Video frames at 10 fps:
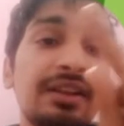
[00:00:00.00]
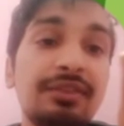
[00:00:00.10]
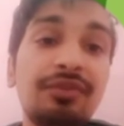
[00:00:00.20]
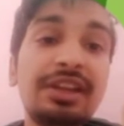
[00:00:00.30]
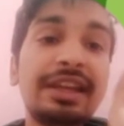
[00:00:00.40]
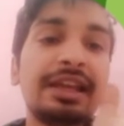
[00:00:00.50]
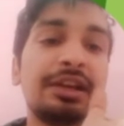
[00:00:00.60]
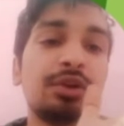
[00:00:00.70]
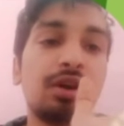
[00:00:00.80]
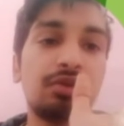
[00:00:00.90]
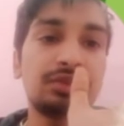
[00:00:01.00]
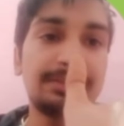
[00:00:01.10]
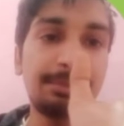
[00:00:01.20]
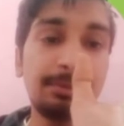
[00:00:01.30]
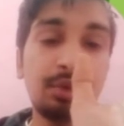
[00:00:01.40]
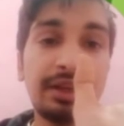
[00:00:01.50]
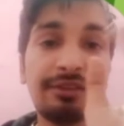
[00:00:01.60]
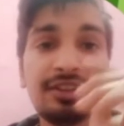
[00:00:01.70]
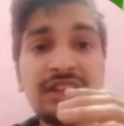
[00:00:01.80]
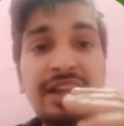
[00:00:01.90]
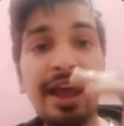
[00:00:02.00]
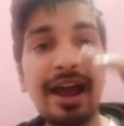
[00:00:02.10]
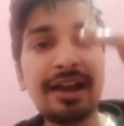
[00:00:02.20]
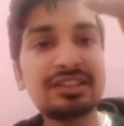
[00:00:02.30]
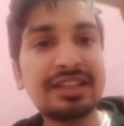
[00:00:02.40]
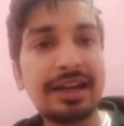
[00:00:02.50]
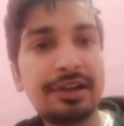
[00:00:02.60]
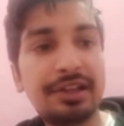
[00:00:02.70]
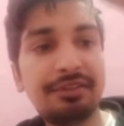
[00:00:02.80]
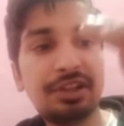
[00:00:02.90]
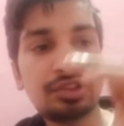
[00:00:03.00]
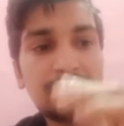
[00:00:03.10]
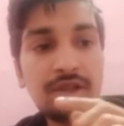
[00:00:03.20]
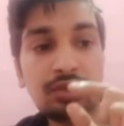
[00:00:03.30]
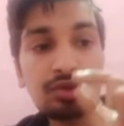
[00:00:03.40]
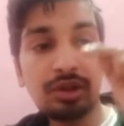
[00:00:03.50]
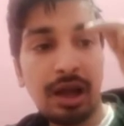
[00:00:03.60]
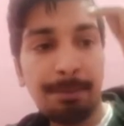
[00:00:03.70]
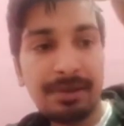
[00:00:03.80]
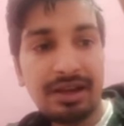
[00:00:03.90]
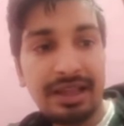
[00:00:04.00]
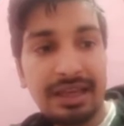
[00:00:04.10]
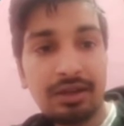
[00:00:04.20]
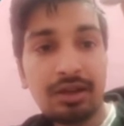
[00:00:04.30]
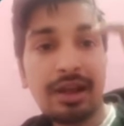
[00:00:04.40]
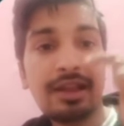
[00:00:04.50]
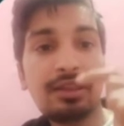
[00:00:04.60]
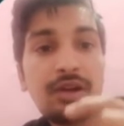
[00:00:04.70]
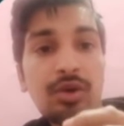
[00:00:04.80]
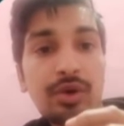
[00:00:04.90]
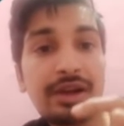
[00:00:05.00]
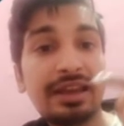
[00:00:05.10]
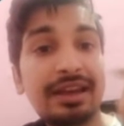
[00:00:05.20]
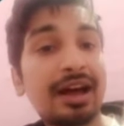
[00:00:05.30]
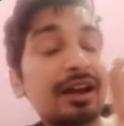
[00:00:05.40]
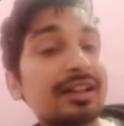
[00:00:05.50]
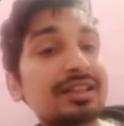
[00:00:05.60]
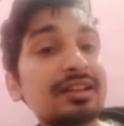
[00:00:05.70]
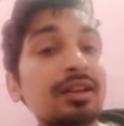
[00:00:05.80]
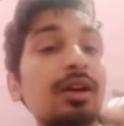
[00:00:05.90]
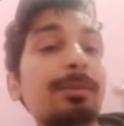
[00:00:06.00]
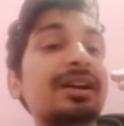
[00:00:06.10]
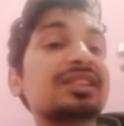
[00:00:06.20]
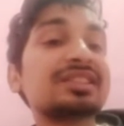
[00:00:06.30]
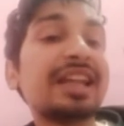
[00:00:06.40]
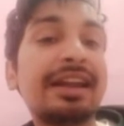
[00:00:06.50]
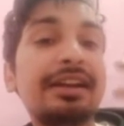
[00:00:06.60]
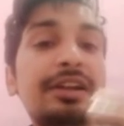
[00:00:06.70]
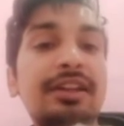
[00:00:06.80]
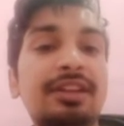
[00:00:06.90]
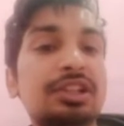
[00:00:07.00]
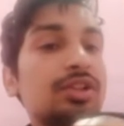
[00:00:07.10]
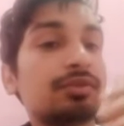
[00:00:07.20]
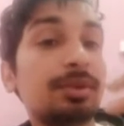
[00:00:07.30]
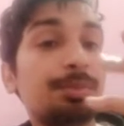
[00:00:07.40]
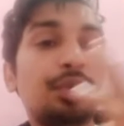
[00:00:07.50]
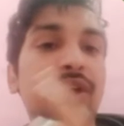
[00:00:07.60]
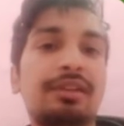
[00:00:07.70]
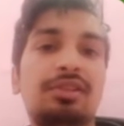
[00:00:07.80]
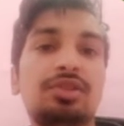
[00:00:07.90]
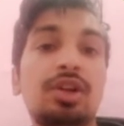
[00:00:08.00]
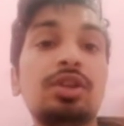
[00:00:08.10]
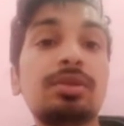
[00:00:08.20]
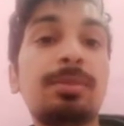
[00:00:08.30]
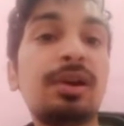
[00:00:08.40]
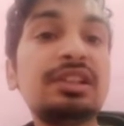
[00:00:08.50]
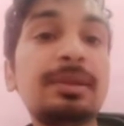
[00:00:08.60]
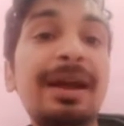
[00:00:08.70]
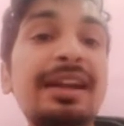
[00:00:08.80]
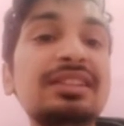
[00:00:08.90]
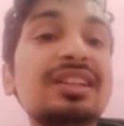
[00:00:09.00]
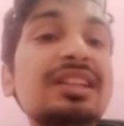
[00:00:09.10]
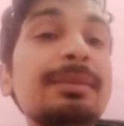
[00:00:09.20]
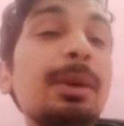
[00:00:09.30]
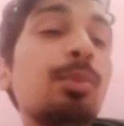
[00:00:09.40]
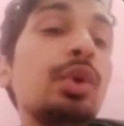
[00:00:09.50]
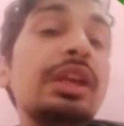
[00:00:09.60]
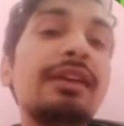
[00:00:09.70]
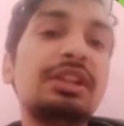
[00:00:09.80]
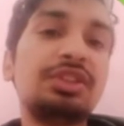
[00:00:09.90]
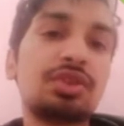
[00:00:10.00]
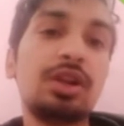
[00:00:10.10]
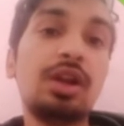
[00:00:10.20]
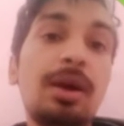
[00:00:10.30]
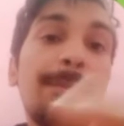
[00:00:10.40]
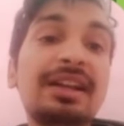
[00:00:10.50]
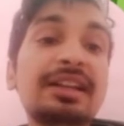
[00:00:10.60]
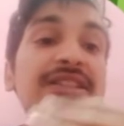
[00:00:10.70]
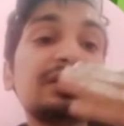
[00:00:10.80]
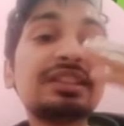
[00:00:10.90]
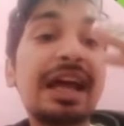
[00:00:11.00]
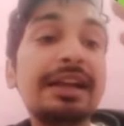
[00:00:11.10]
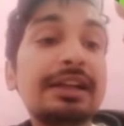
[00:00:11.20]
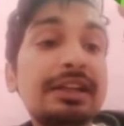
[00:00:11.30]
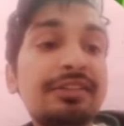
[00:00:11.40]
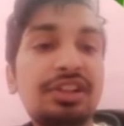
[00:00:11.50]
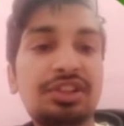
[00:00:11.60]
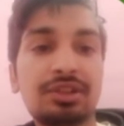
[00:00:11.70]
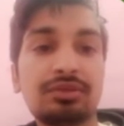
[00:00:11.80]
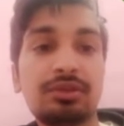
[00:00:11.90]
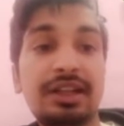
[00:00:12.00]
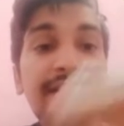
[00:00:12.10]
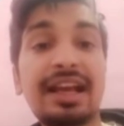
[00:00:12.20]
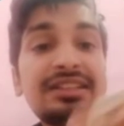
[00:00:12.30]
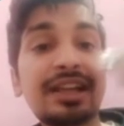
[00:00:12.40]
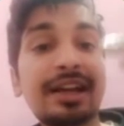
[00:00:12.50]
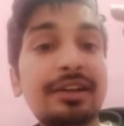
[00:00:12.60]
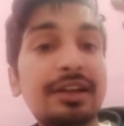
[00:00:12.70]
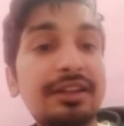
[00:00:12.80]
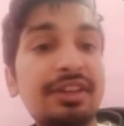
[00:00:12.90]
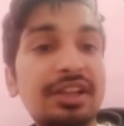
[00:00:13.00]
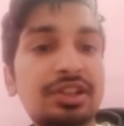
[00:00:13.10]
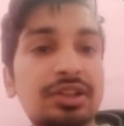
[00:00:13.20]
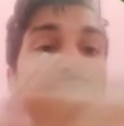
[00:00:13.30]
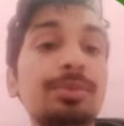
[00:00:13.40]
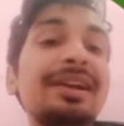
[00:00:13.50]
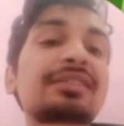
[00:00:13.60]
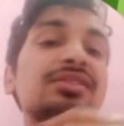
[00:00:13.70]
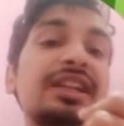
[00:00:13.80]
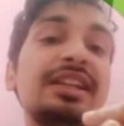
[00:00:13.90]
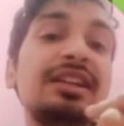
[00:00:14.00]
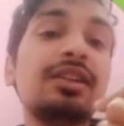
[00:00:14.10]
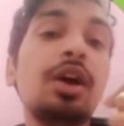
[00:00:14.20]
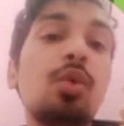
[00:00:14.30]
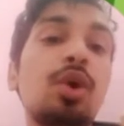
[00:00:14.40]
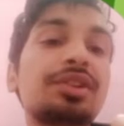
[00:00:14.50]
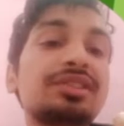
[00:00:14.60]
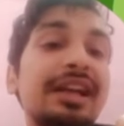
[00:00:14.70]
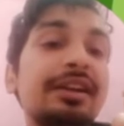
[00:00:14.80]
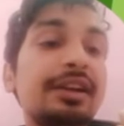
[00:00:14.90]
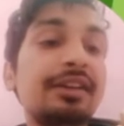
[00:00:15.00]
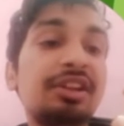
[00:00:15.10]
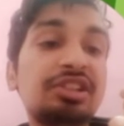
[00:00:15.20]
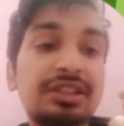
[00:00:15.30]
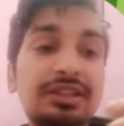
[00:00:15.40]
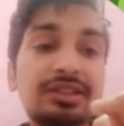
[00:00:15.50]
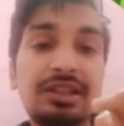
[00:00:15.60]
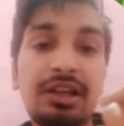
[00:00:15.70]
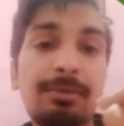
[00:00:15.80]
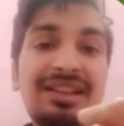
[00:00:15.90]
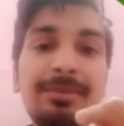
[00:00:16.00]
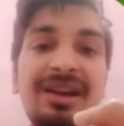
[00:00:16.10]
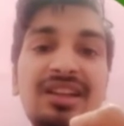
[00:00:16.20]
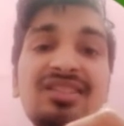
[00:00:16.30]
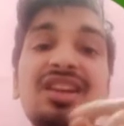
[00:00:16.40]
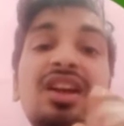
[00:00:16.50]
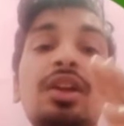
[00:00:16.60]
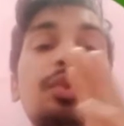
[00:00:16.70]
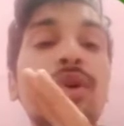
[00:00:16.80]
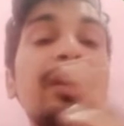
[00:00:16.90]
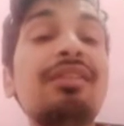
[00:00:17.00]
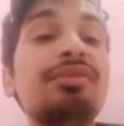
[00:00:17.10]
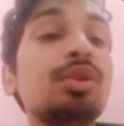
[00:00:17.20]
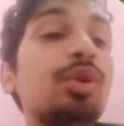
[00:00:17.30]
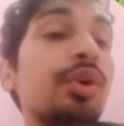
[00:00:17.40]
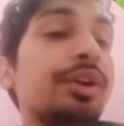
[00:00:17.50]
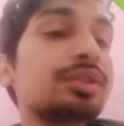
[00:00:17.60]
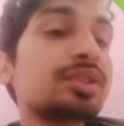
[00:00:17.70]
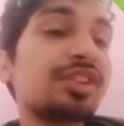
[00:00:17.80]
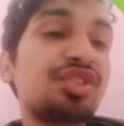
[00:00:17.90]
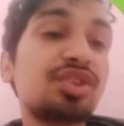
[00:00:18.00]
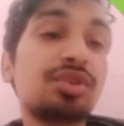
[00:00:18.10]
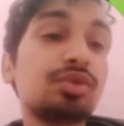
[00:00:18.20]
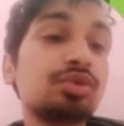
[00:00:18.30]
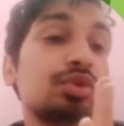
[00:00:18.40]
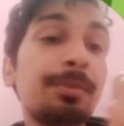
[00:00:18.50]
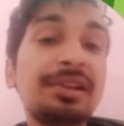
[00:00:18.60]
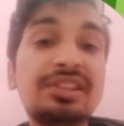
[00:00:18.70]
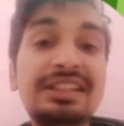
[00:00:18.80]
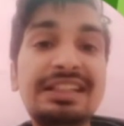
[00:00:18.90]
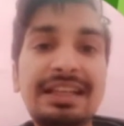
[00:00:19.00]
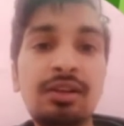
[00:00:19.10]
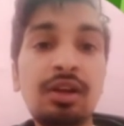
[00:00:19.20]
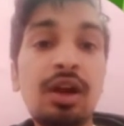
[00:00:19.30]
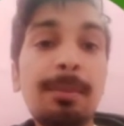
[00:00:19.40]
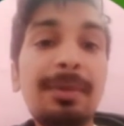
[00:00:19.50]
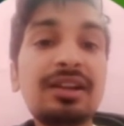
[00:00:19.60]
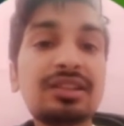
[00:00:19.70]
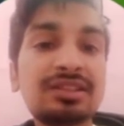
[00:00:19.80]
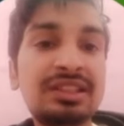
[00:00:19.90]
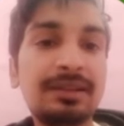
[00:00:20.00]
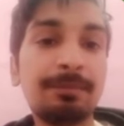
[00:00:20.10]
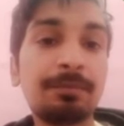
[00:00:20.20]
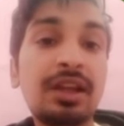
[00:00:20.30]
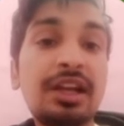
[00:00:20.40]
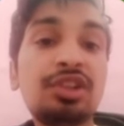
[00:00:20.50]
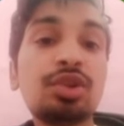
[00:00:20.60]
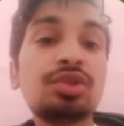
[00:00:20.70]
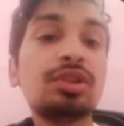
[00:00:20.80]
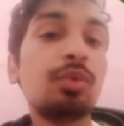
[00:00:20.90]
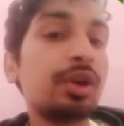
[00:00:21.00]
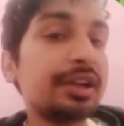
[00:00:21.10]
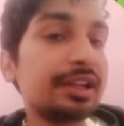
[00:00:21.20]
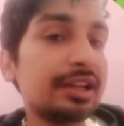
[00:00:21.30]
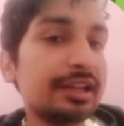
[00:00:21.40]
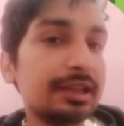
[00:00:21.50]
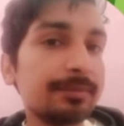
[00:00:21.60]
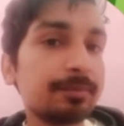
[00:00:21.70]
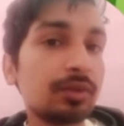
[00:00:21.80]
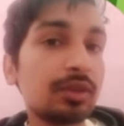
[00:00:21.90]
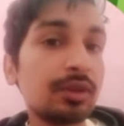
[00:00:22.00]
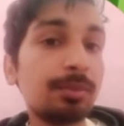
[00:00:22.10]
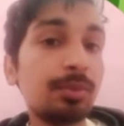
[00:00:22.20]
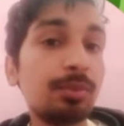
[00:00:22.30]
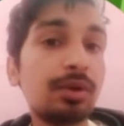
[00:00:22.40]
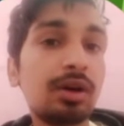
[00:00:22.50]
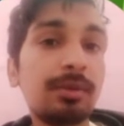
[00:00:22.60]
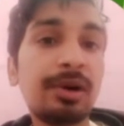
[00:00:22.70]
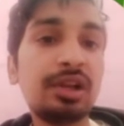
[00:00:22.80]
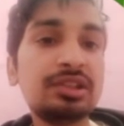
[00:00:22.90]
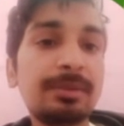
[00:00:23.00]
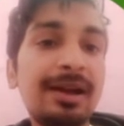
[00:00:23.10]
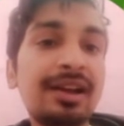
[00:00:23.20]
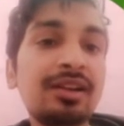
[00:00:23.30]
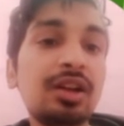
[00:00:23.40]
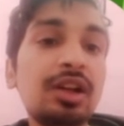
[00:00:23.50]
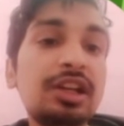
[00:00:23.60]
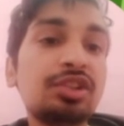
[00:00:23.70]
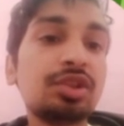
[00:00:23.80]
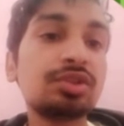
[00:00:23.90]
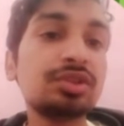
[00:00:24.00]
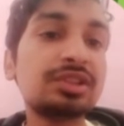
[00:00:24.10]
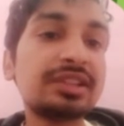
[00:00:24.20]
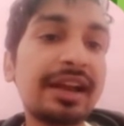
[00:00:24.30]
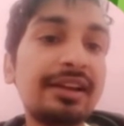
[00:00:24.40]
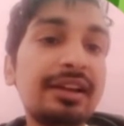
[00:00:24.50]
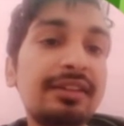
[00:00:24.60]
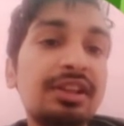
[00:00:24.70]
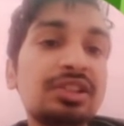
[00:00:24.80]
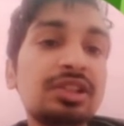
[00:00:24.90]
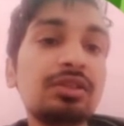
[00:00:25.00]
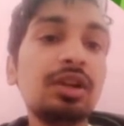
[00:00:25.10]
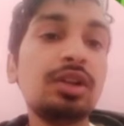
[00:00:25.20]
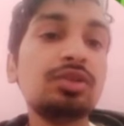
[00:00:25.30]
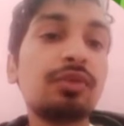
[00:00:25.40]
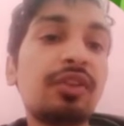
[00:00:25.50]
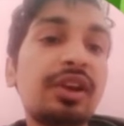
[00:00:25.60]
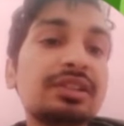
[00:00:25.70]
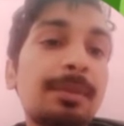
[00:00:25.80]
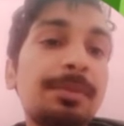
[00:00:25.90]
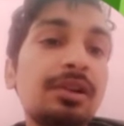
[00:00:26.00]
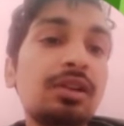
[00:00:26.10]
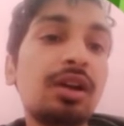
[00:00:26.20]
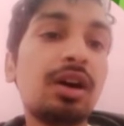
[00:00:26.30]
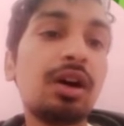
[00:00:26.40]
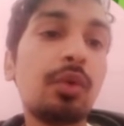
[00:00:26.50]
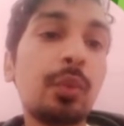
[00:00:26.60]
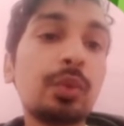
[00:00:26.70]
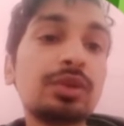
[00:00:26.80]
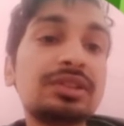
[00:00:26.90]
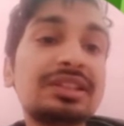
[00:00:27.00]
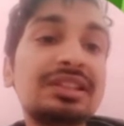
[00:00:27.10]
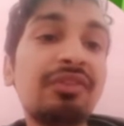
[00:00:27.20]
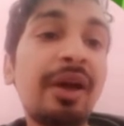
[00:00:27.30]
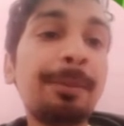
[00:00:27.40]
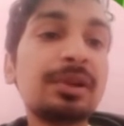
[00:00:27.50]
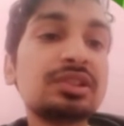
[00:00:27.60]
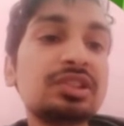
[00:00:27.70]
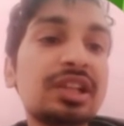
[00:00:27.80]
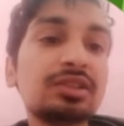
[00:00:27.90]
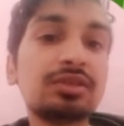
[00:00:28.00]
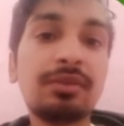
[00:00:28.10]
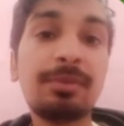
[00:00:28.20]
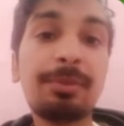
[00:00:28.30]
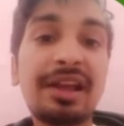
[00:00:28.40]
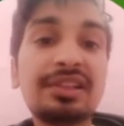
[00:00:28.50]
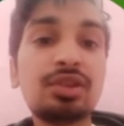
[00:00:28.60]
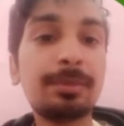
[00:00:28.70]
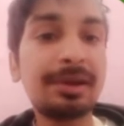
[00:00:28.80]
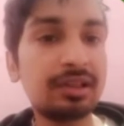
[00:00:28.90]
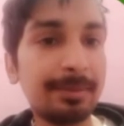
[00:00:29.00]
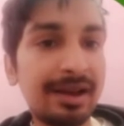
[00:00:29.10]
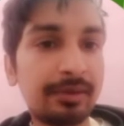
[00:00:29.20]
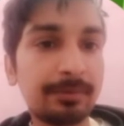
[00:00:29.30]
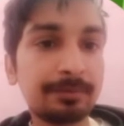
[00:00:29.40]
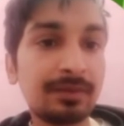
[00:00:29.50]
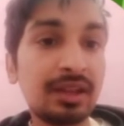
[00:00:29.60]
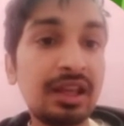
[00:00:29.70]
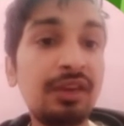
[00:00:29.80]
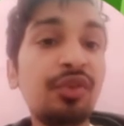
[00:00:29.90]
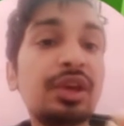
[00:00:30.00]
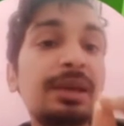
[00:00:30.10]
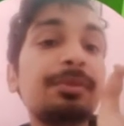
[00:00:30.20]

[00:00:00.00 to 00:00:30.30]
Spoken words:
we take into account simple moving average and standard deviation. So the upper line and the lower line are nothing but standard deviation of the moving average. So Bollinger Band is nothing but moving average, but it is a standard deviation. It has standard deviation. You might have studied what standard deviation is in your mathematics. You don't have to go into so much detail, but see, it shows you the volatility, the Bollinger Band. It shows you the standard deviation. So for example, 65% chances of the price to remain in the band. If you keep the